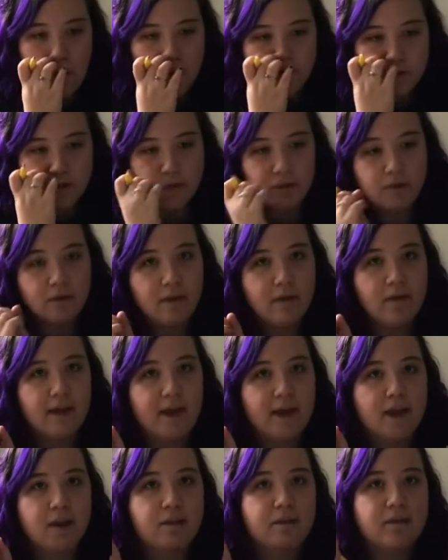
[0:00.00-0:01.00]
just so that
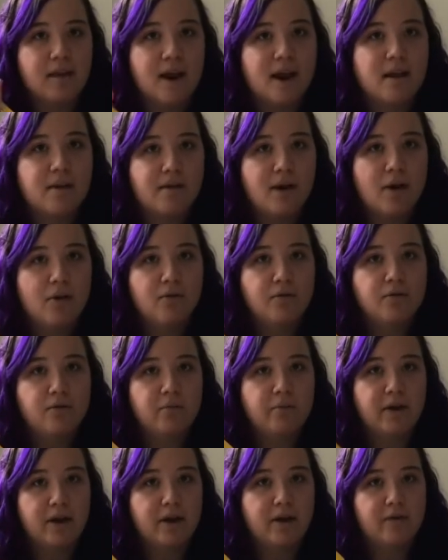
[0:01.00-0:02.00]
like it stands out from
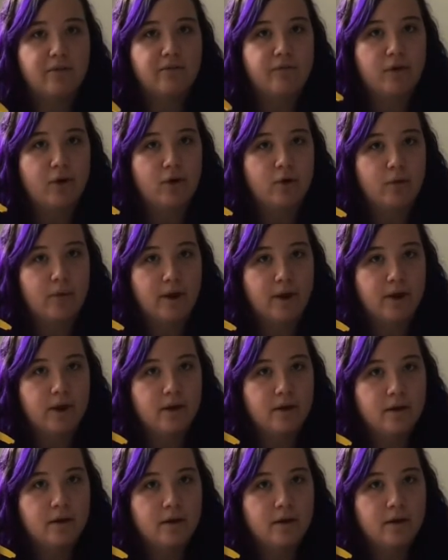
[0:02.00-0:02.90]
like far away.